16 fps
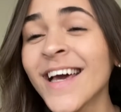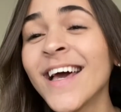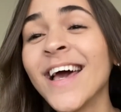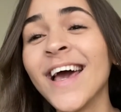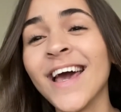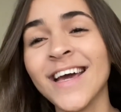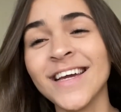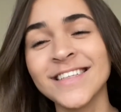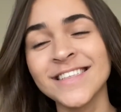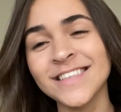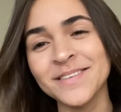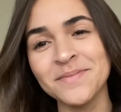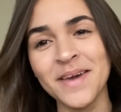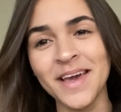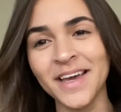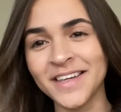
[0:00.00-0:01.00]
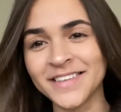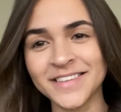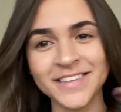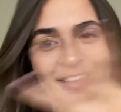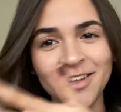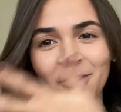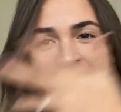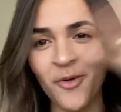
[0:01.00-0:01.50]
it just makes
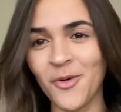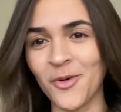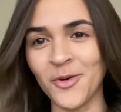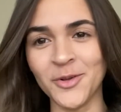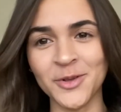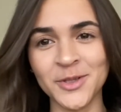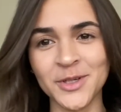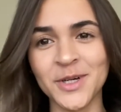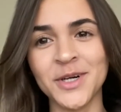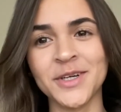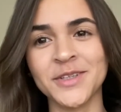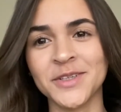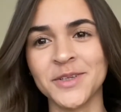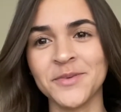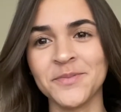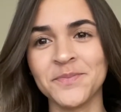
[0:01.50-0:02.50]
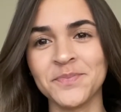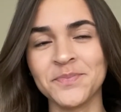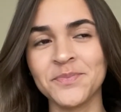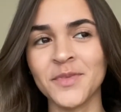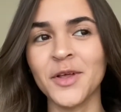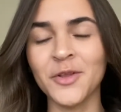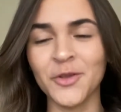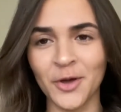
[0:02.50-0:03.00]
the whole
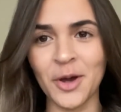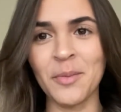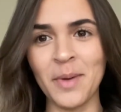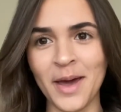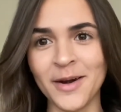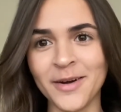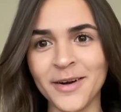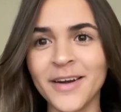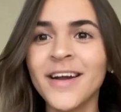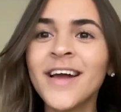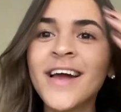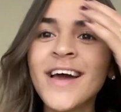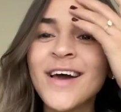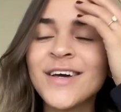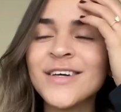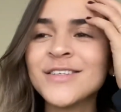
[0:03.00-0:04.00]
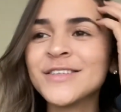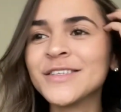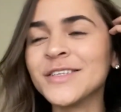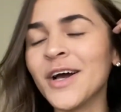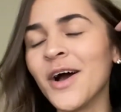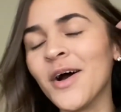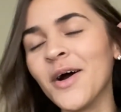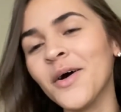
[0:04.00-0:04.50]
look better.
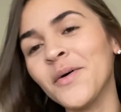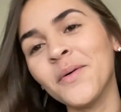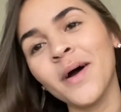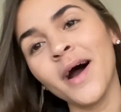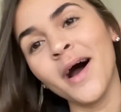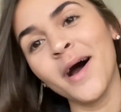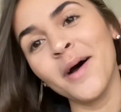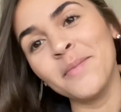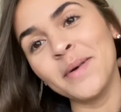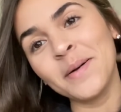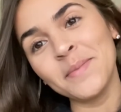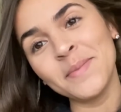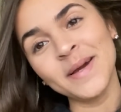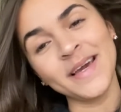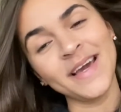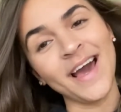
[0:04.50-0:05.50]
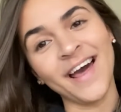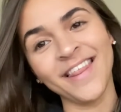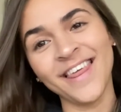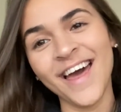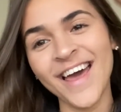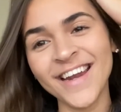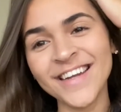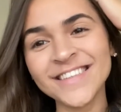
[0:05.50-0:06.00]
So but yeah,
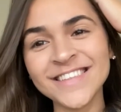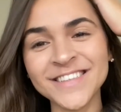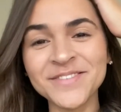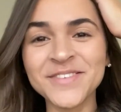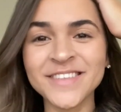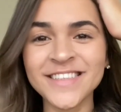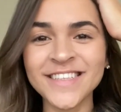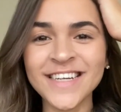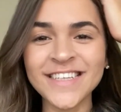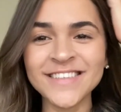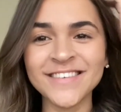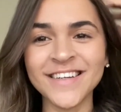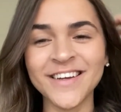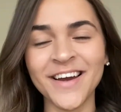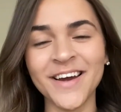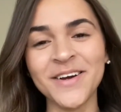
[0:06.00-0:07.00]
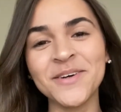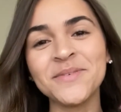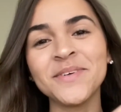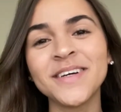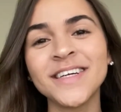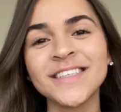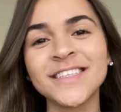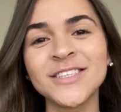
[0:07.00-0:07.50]
that is it for today's video. I hope you
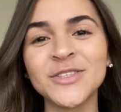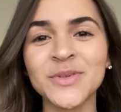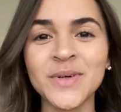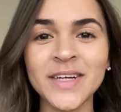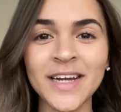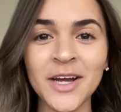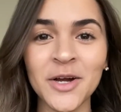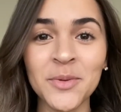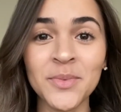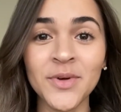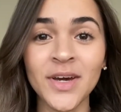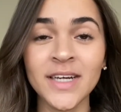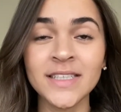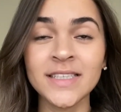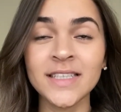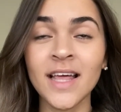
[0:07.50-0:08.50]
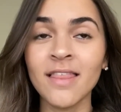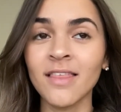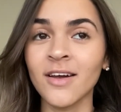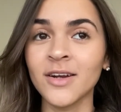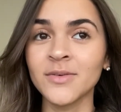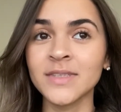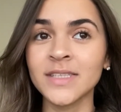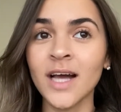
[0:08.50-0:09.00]
guys enjoyed. I hope you guys thought
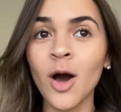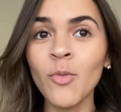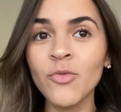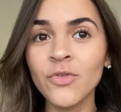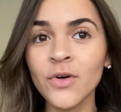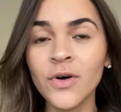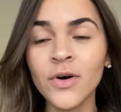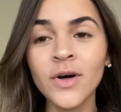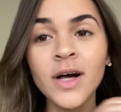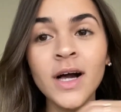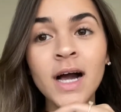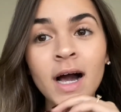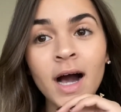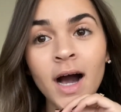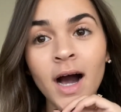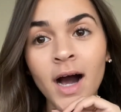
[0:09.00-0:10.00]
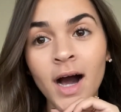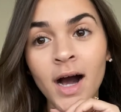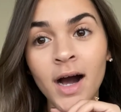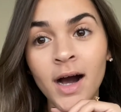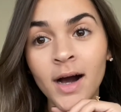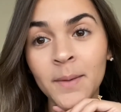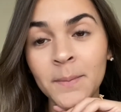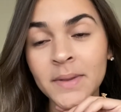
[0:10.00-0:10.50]
it was helpful.
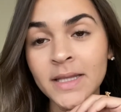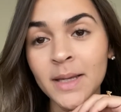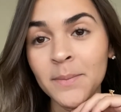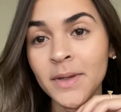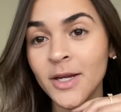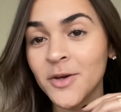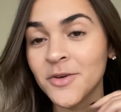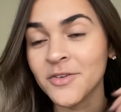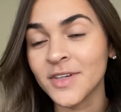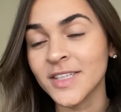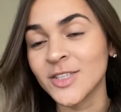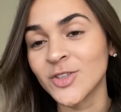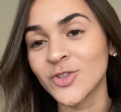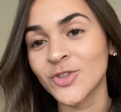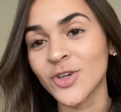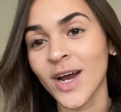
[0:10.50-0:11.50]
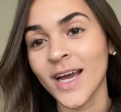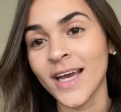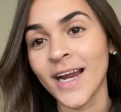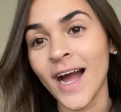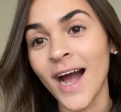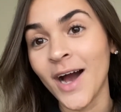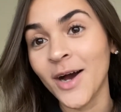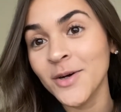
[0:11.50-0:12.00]
Let me know if you guys try it
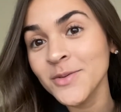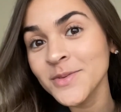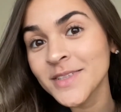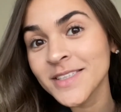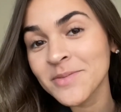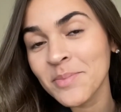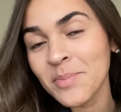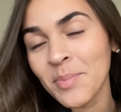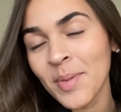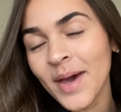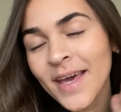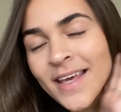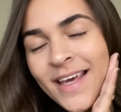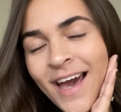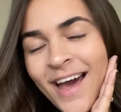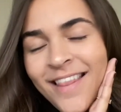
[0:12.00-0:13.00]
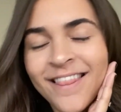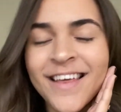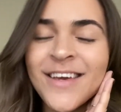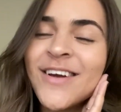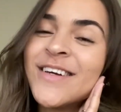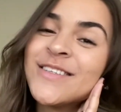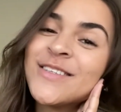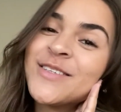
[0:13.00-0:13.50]
out. But yeah, thank
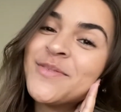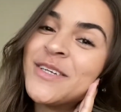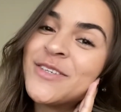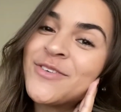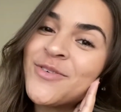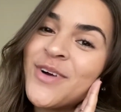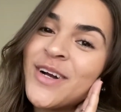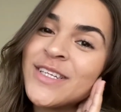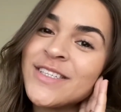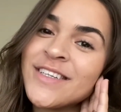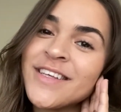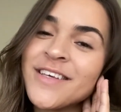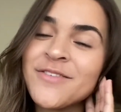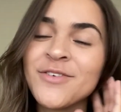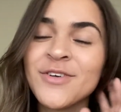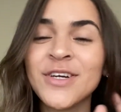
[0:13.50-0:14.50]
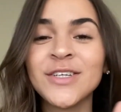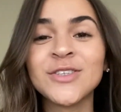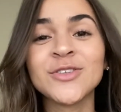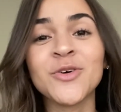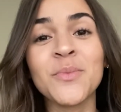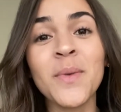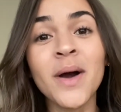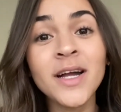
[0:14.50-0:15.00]
you guys so much for watching. I love you guys
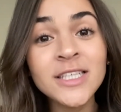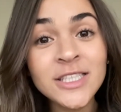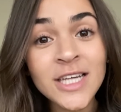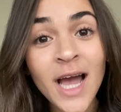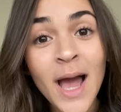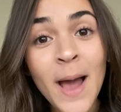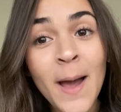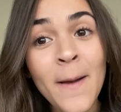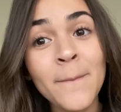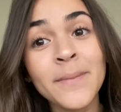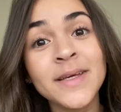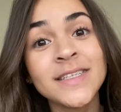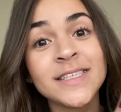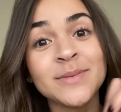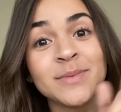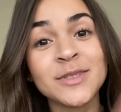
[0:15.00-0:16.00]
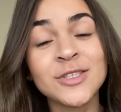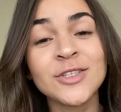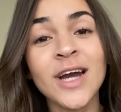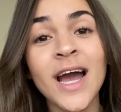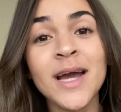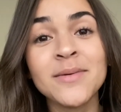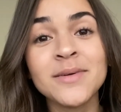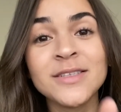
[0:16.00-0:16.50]
so much. Please
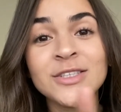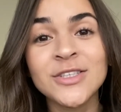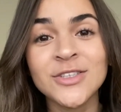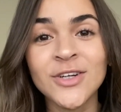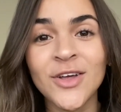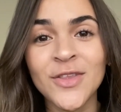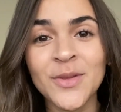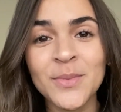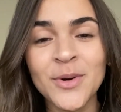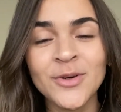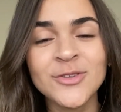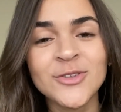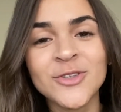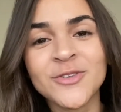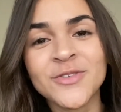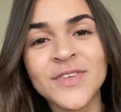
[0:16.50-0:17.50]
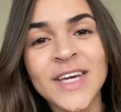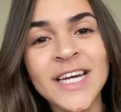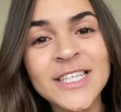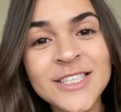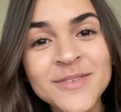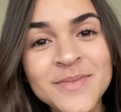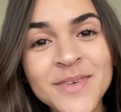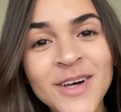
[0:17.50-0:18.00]
subscribe and turn on the post
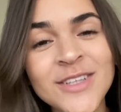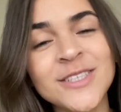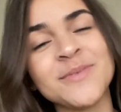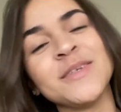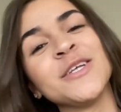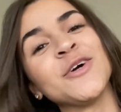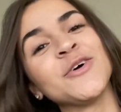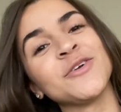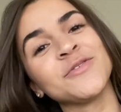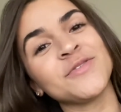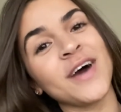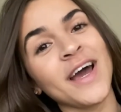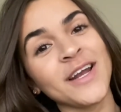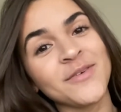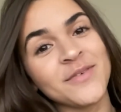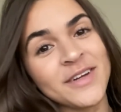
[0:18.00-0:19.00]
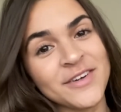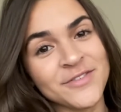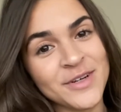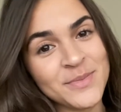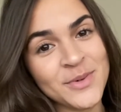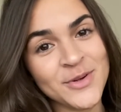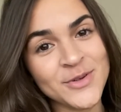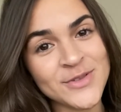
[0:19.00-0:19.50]
notification bell to be notified whenever I
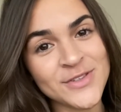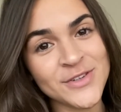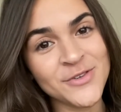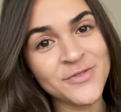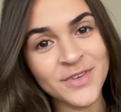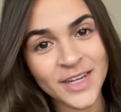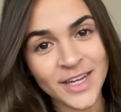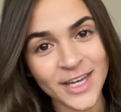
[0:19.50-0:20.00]
post a new video,